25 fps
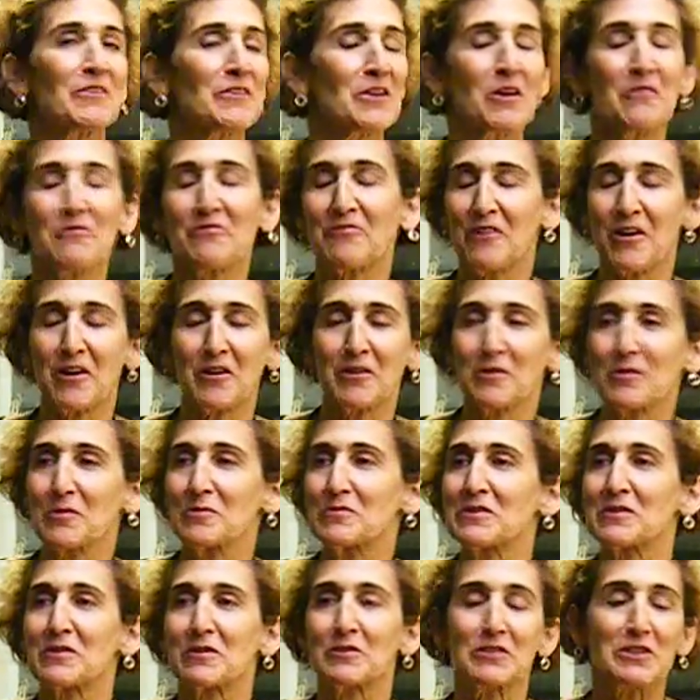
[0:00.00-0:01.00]
No
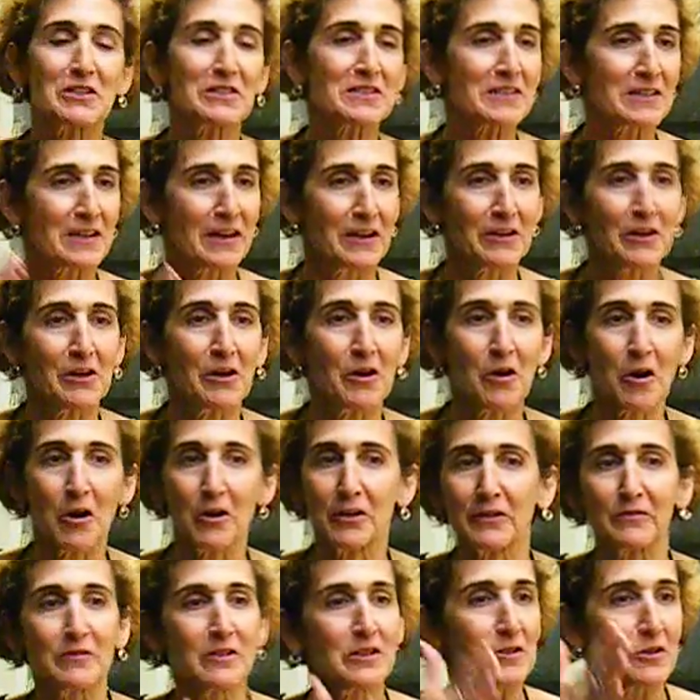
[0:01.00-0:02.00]
foams. They're just,
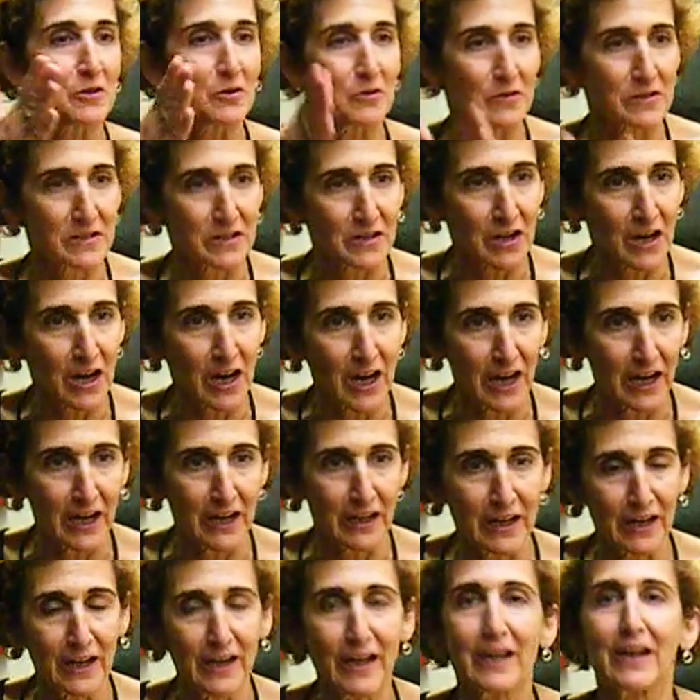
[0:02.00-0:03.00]
all you have to do is
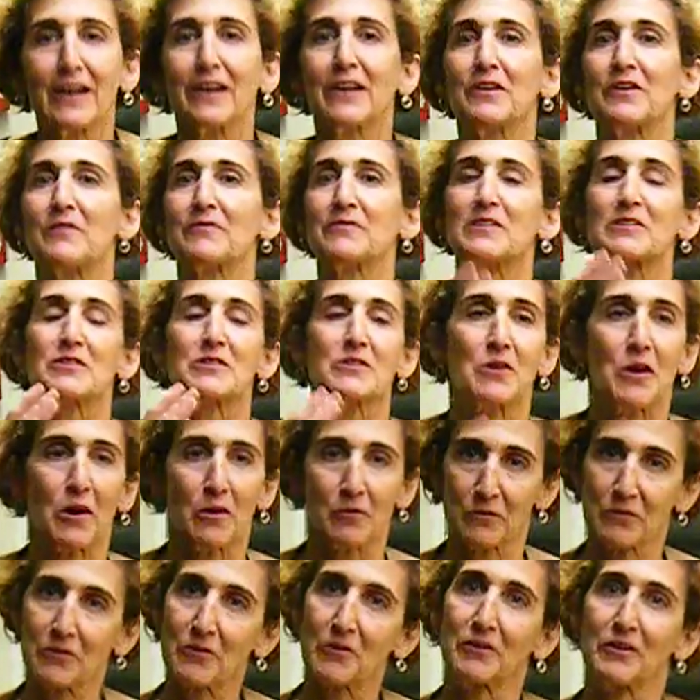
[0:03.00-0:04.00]
cut. You have to
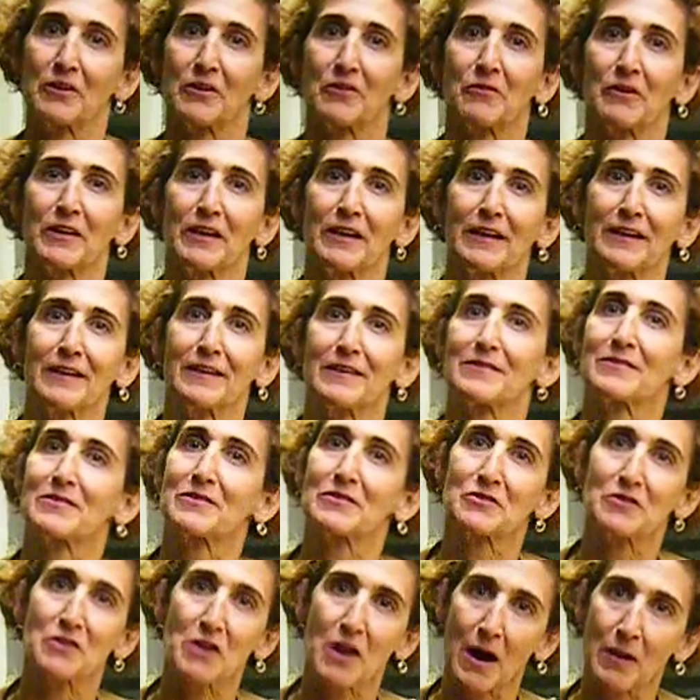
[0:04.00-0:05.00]
start with good ingredients,
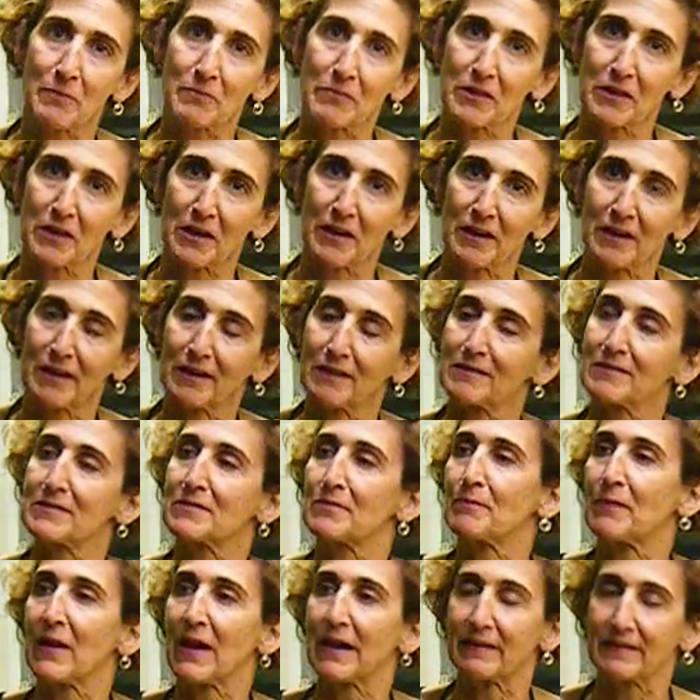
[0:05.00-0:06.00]
chop things,
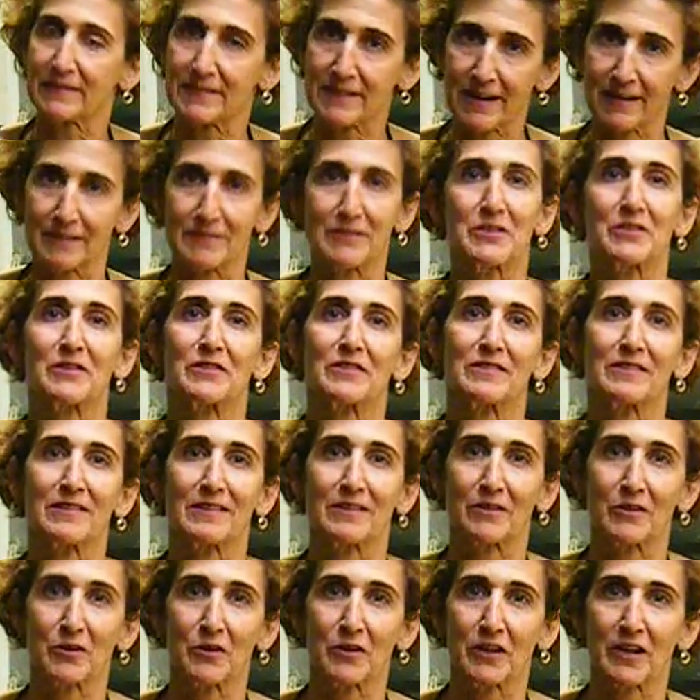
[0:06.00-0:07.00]
pay attention
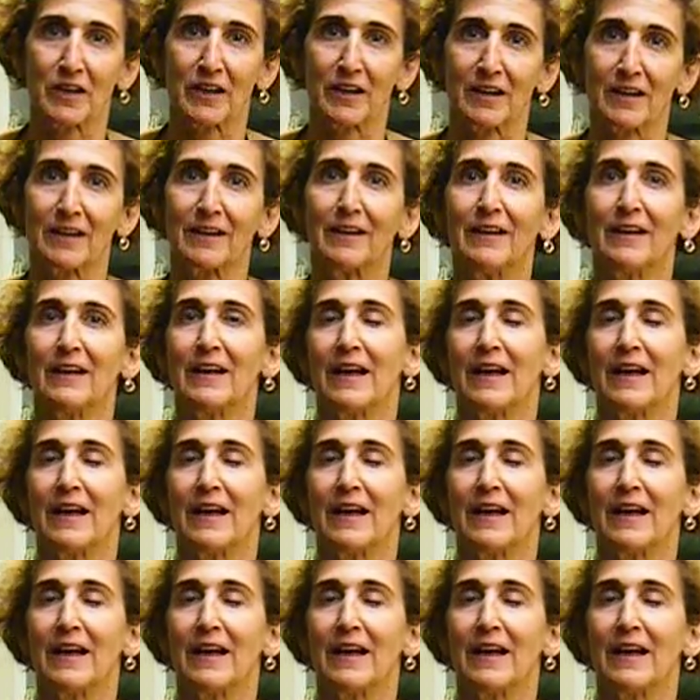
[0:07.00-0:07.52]
to the cooking.